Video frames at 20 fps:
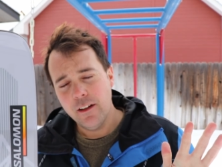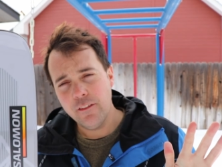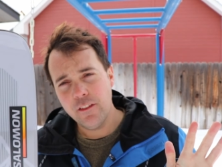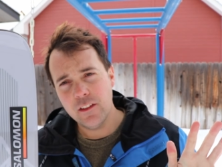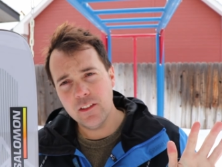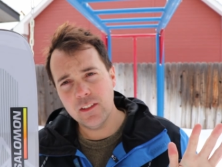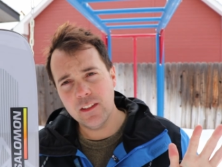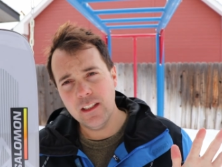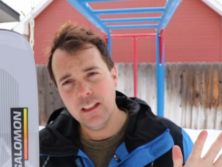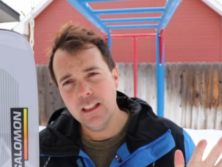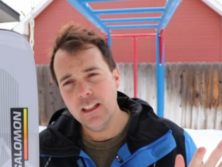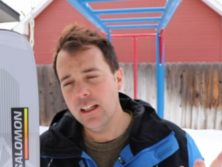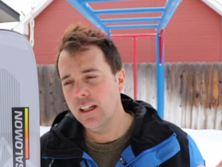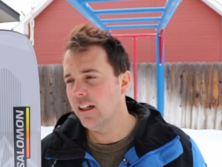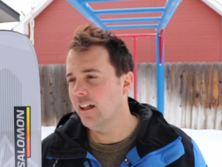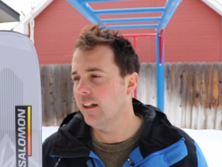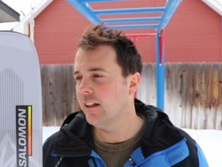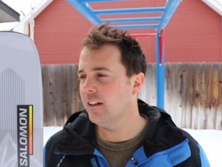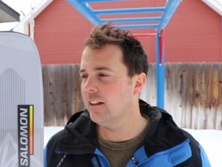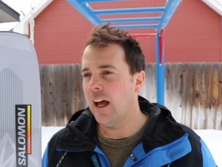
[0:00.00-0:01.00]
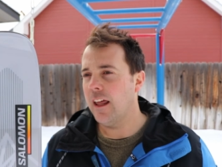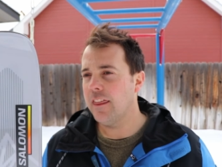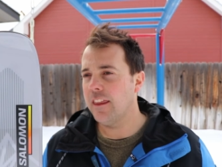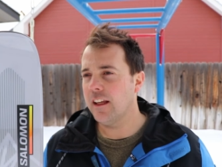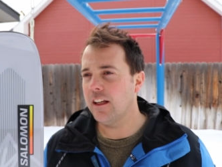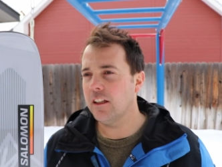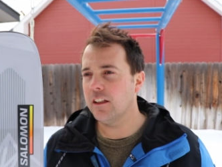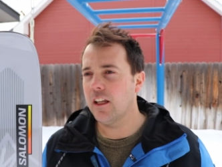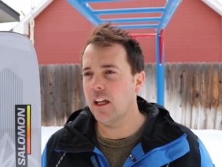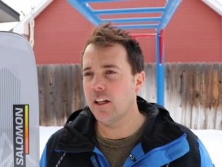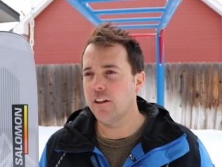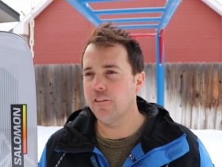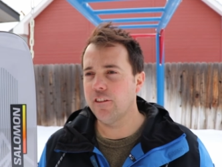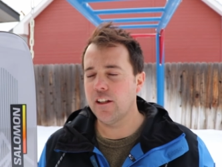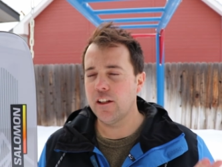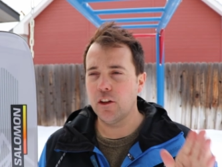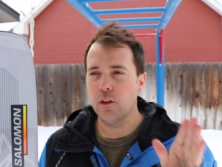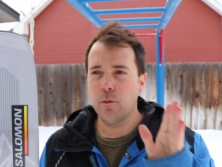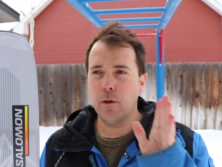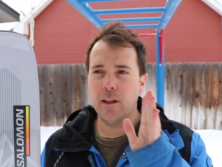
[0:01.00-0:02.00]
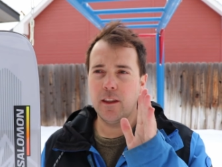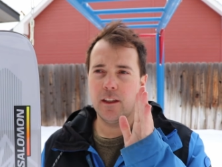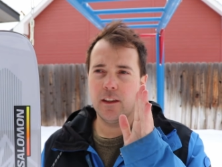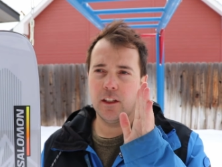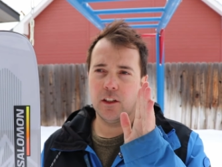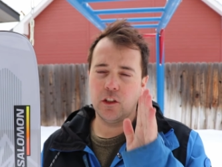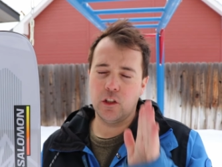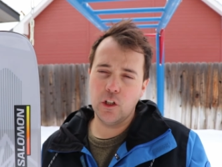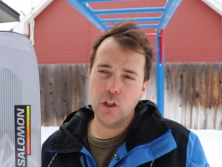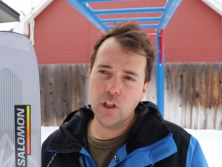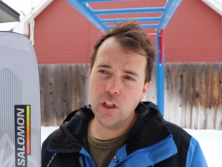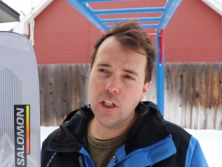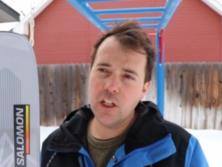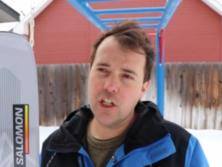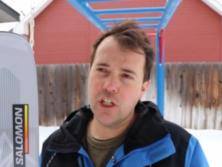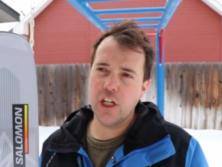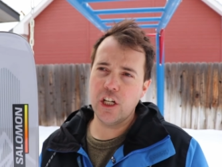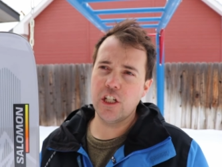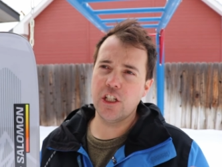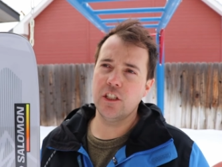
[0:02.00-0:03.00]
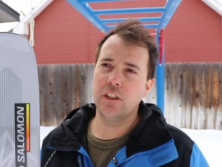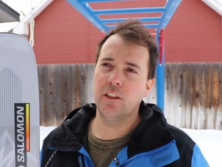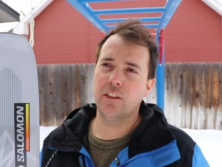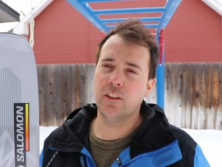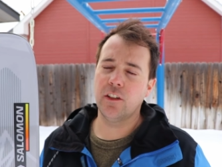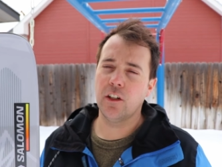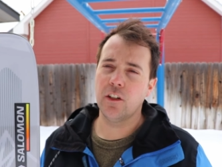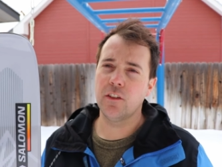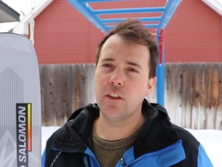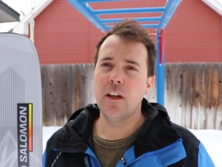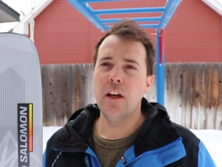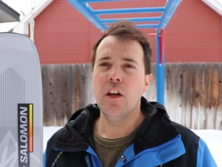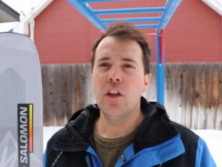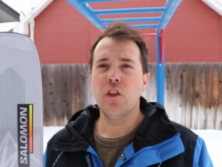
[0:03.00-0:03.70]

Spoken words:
of the ski. I think a lot of like the way that the turn initiation starts,